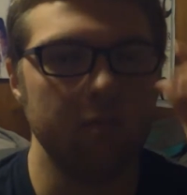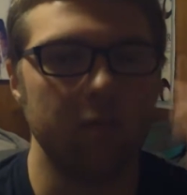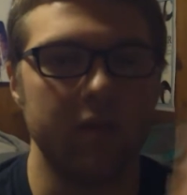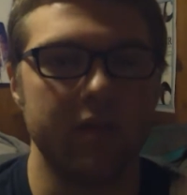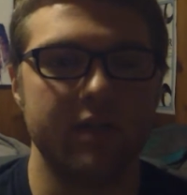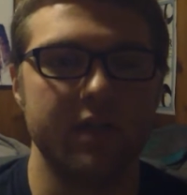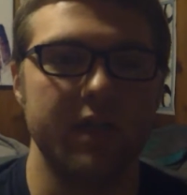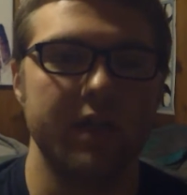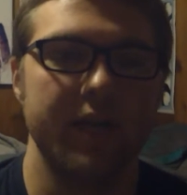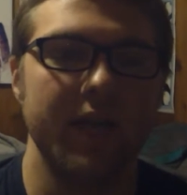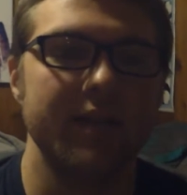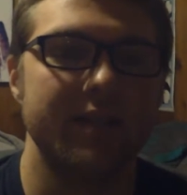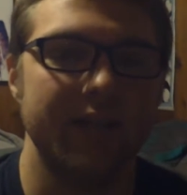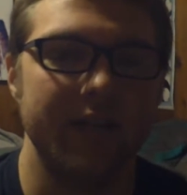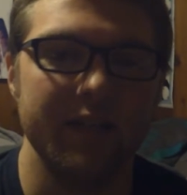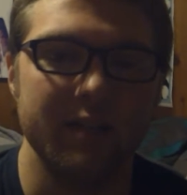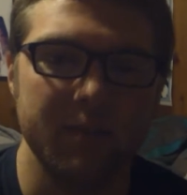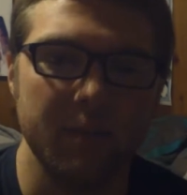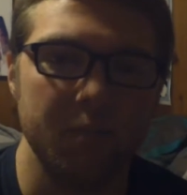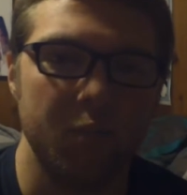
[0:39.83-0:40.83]
But uh, yeah,
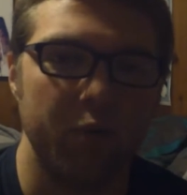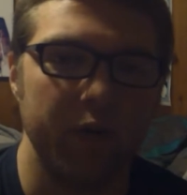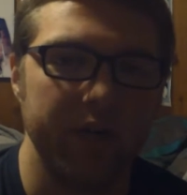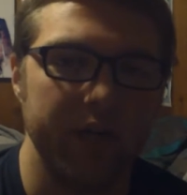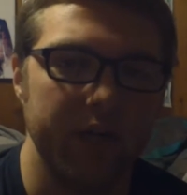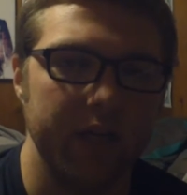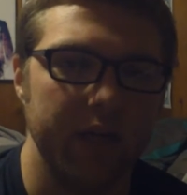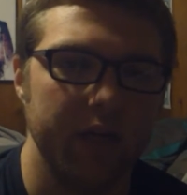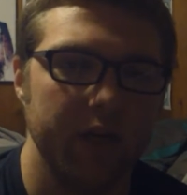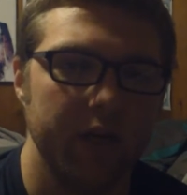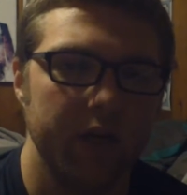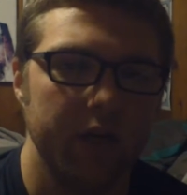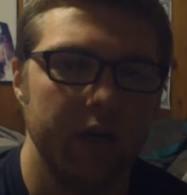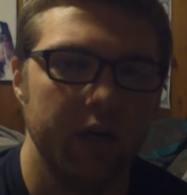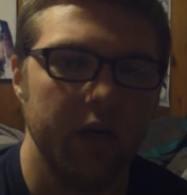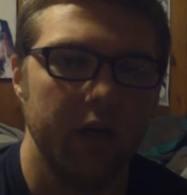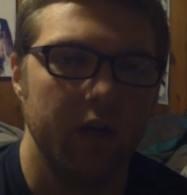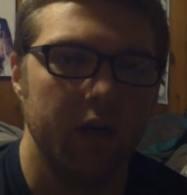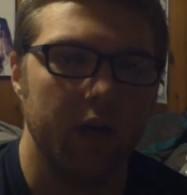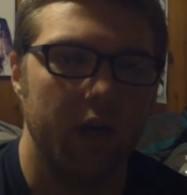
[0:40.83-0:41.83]
today's been pretty
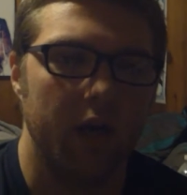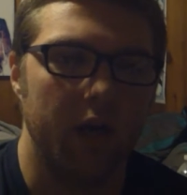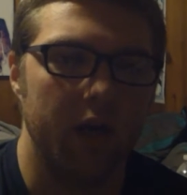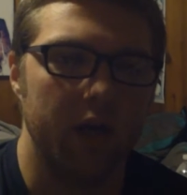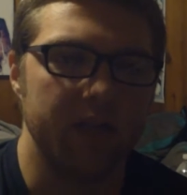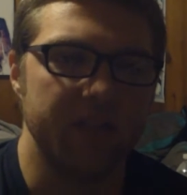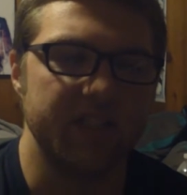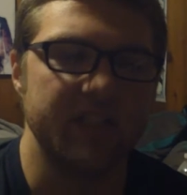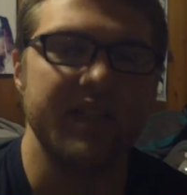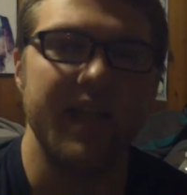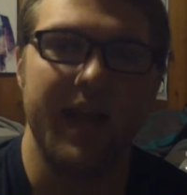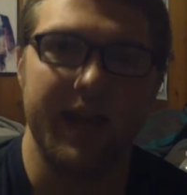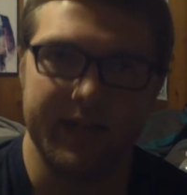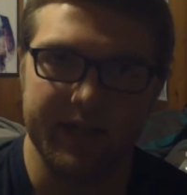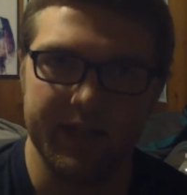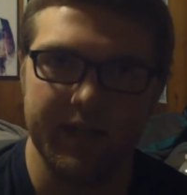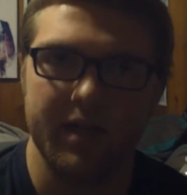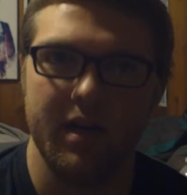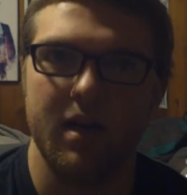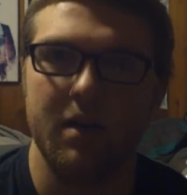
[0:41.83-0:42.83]
uh,
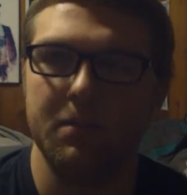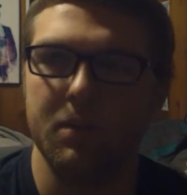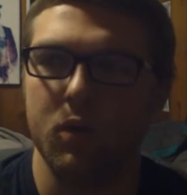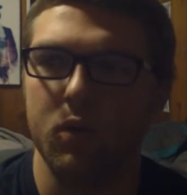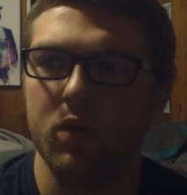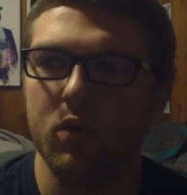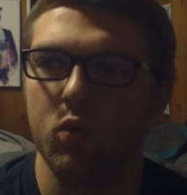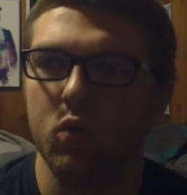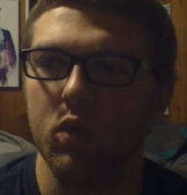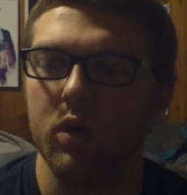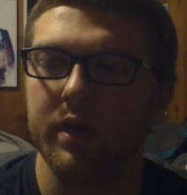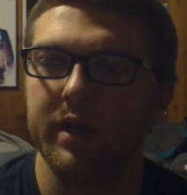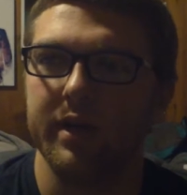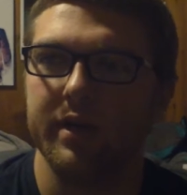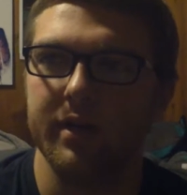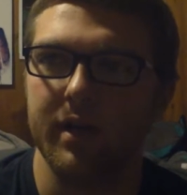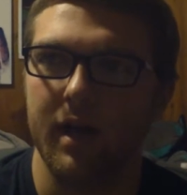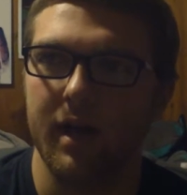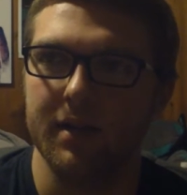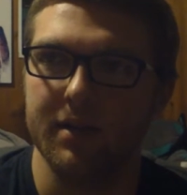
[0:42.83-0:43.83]
stacked. I ended up going to work